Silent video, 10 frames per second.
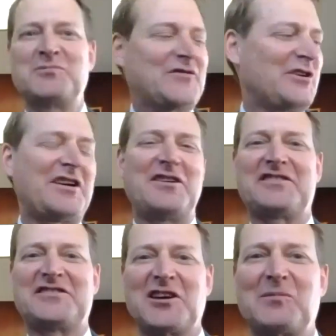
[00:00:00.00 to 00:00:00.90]
that they're here to
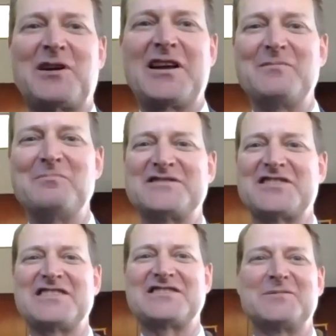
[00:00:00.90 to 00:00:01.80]
celebrate Ms.
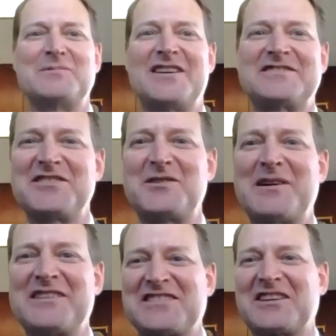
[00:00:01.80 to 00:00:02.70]
Isom and not to hear
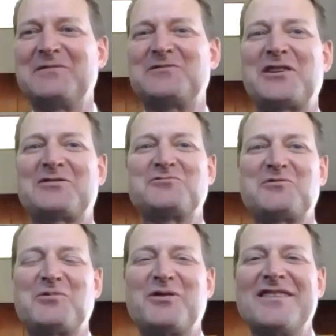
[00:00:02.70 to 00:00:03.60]
my executive director's
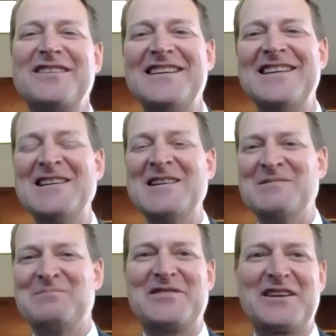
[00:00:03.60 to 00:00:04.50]
report,
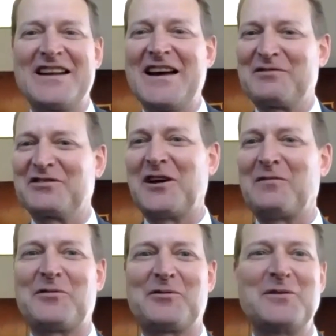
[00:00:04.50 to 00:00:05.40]
but they're going to have to
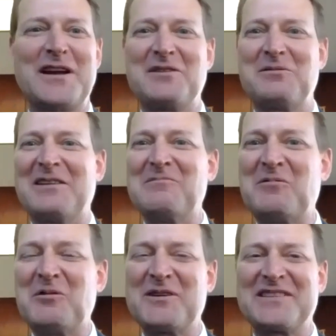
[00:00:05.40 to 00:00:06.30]
suffer through it anyway
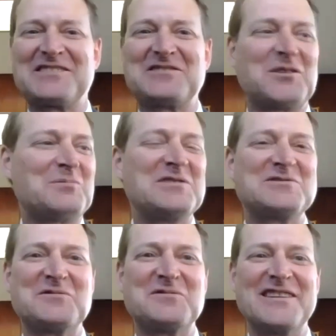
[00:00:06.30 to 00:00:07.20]
before we get to celebrate
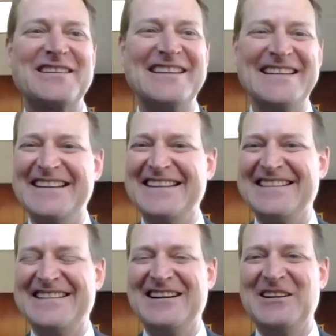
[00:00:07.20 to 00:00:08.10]
Sophia.
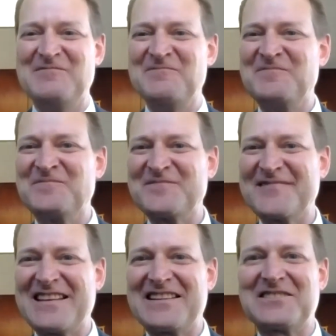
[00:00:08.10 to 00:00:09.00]
I
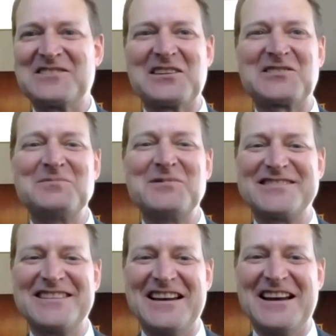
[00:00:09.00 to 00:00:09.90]
think it's a testament
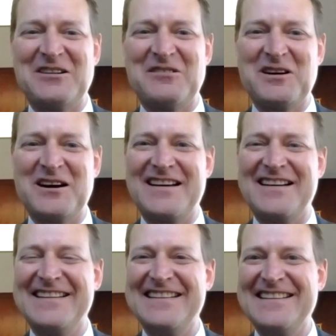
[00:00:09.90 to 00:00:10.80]
to how